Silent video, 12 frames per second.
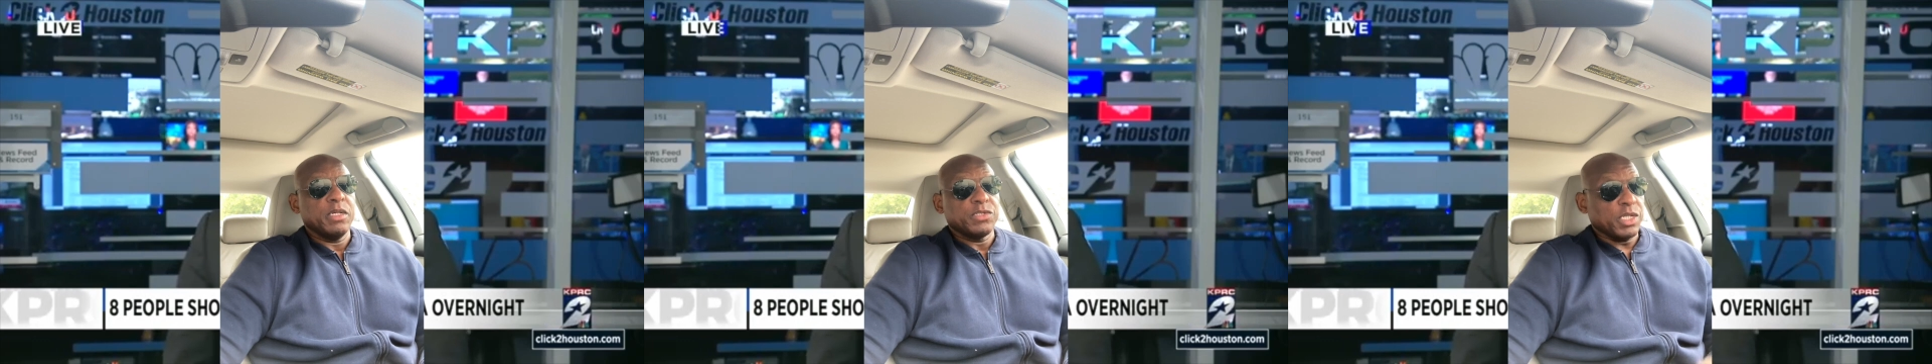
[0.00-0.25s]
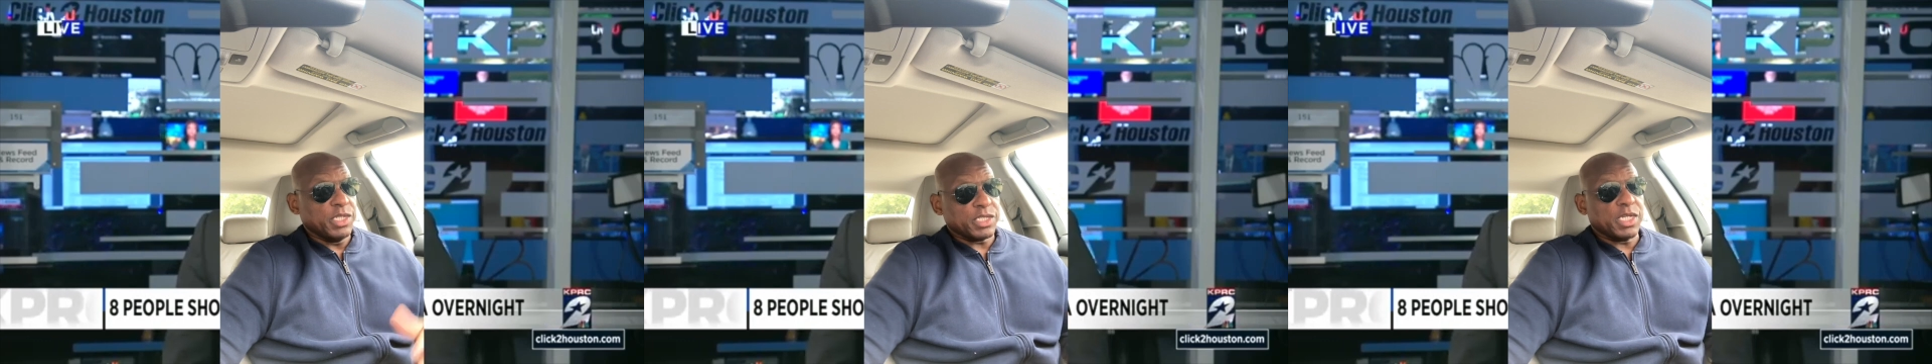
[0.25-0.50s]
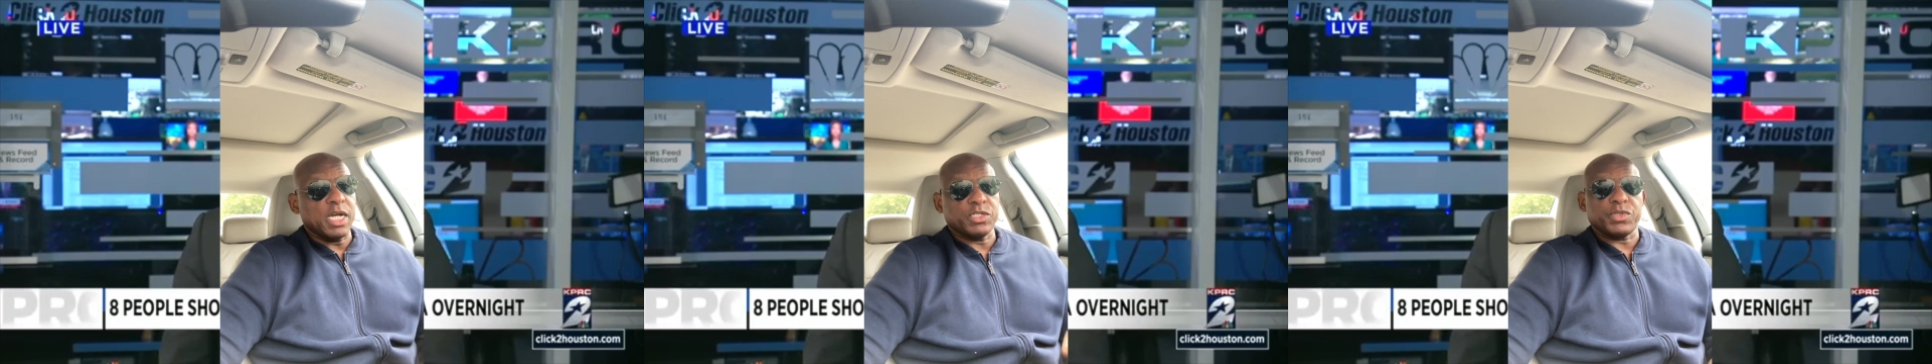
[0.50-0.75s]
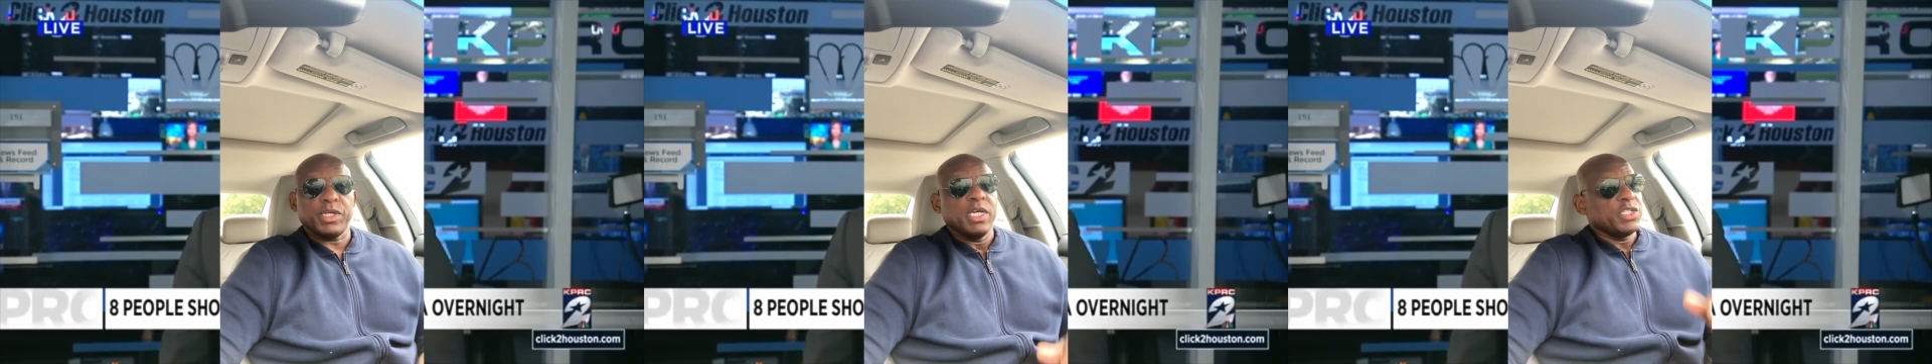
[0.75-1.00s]
To this
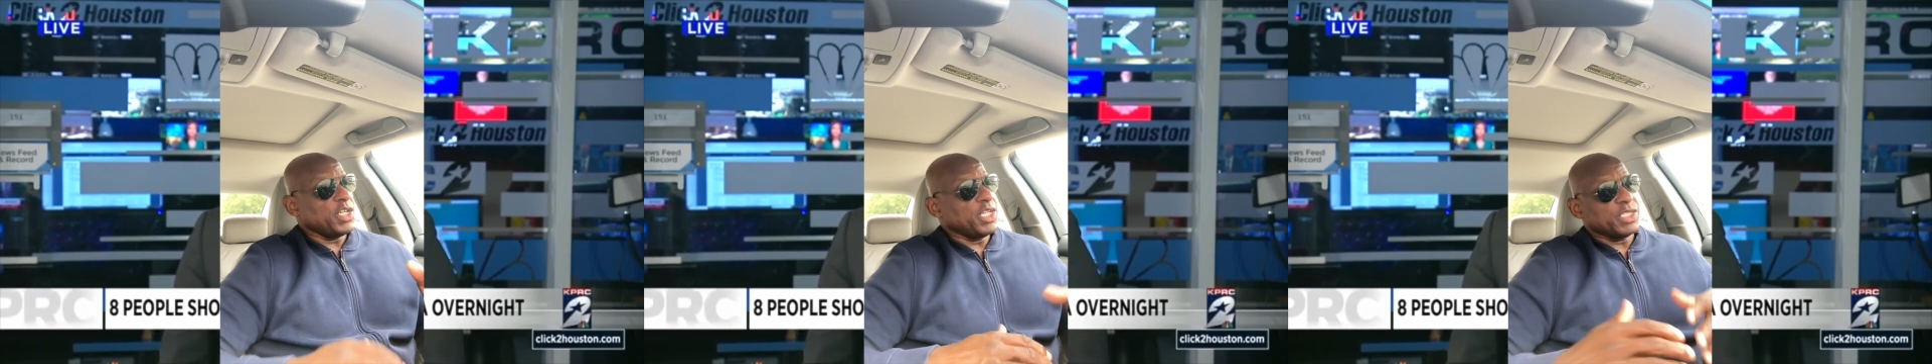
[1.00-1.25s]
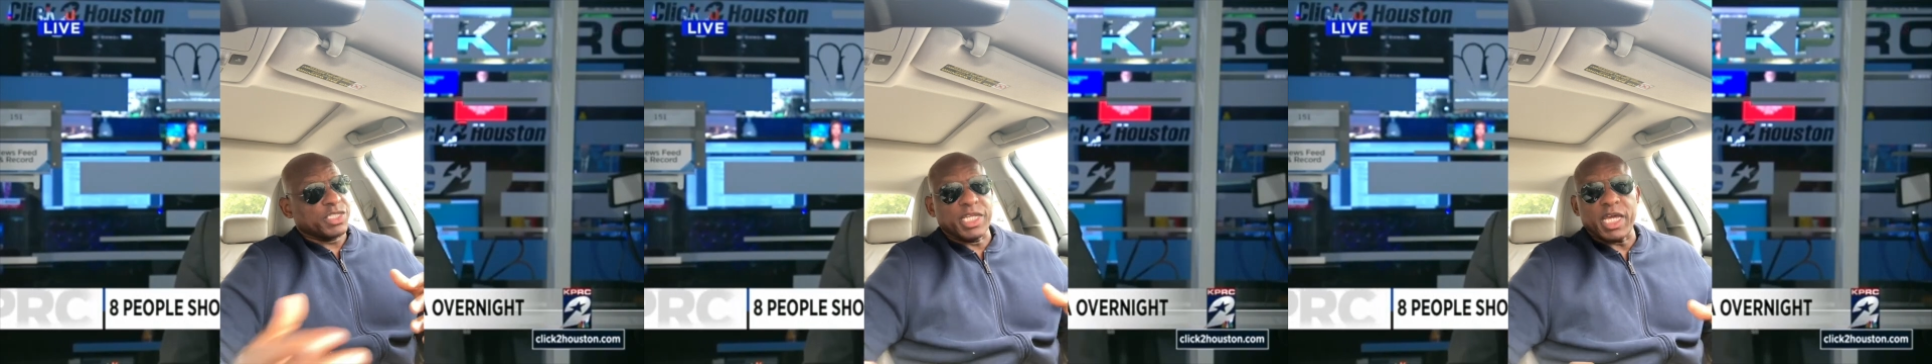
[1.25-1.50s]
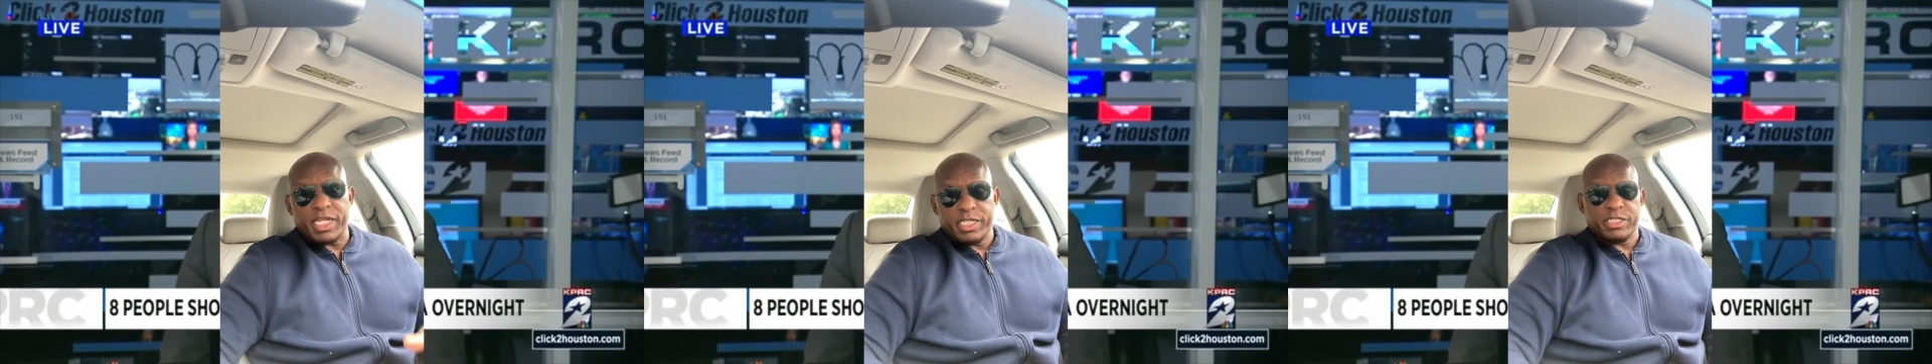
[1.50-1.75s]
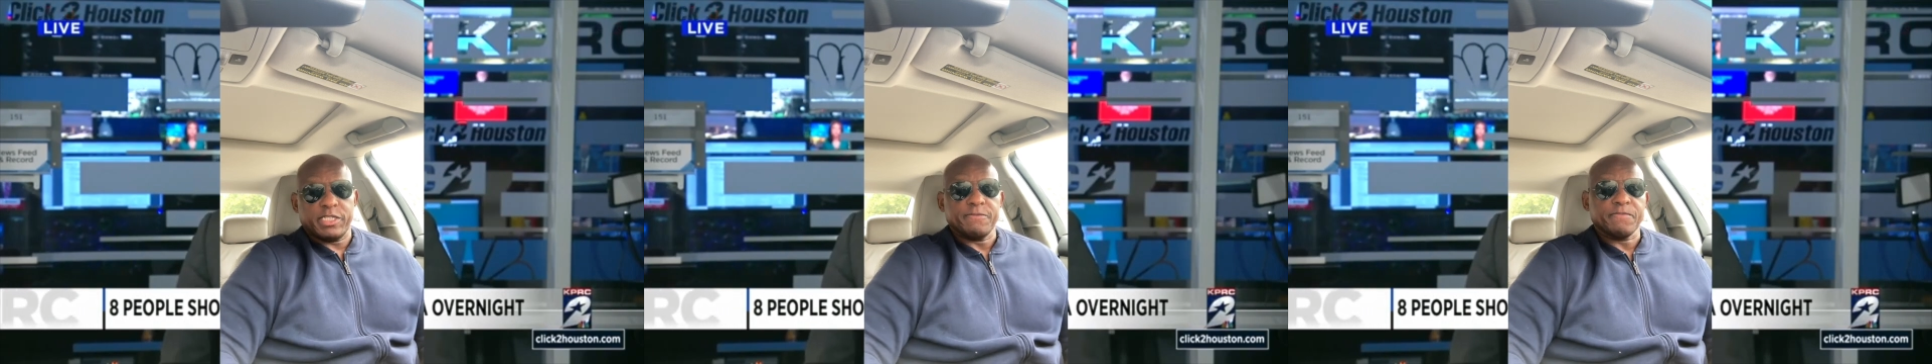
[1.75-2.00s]
country, to your
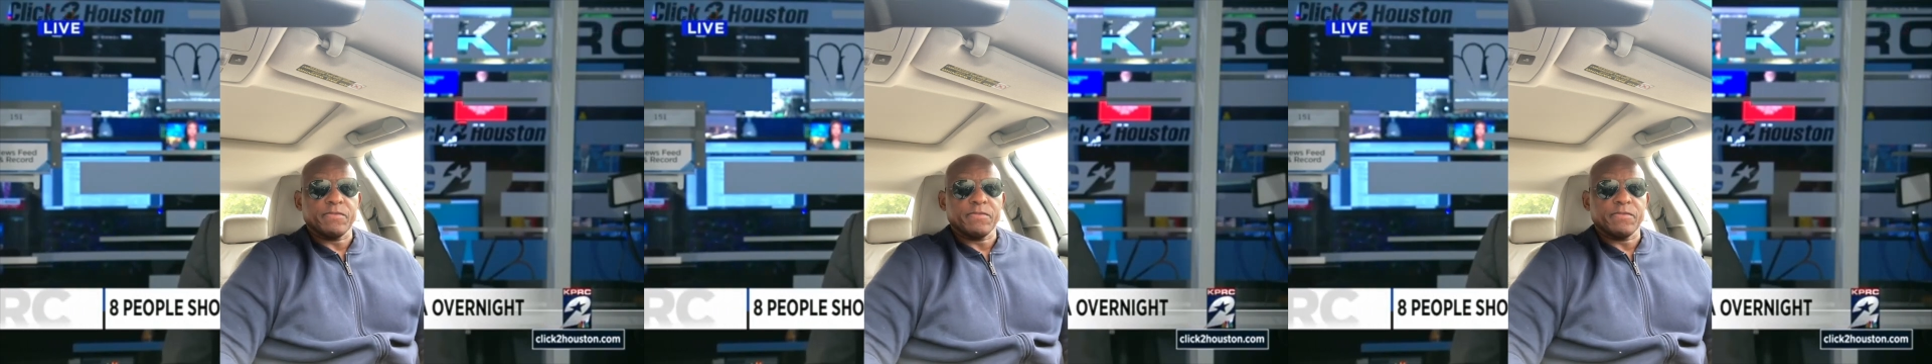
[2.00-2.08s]
cities.